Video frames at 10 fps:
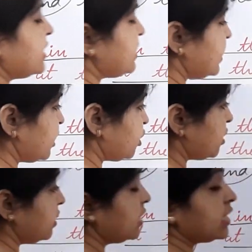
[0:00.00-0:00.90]
station
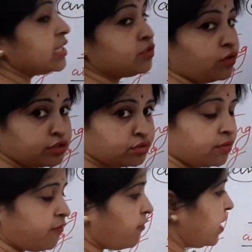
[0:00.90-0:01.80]
is also
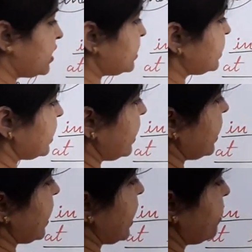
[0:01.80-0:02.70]
a phrase,
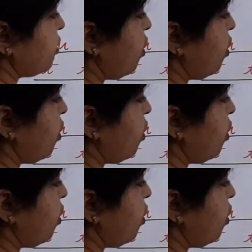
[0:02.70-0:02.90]
and